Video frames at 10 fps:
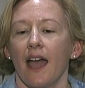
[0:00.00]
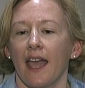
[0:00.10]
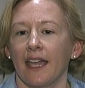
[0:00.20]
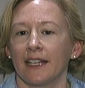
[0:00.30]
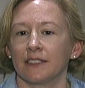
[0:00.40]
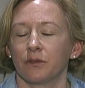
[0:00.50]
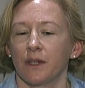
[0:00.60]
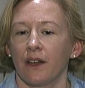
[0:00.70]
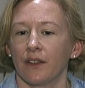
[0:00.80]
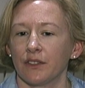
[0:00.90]
And
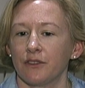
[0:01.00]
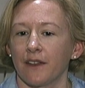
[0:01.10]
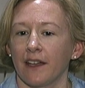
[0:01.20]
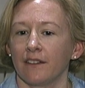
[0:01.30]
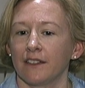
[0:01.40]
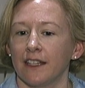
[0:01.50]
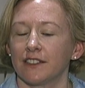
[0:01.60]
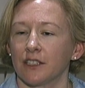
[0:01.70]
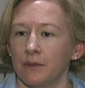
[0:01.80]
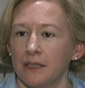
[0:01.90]
we also found that
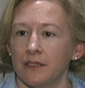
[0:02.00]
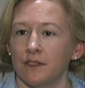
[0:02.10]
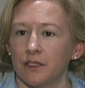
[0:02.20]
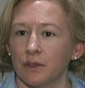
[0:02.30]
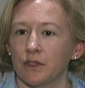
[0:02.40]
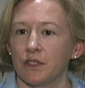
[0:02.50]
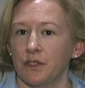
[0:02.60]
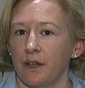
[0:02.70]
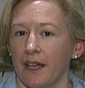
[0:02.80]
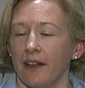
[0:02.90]
some individuals
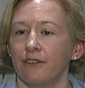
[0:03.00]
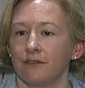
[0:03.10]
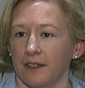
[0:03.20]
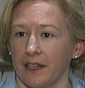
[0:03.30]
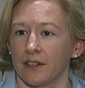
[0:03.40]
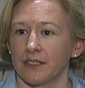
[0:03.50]
do have flares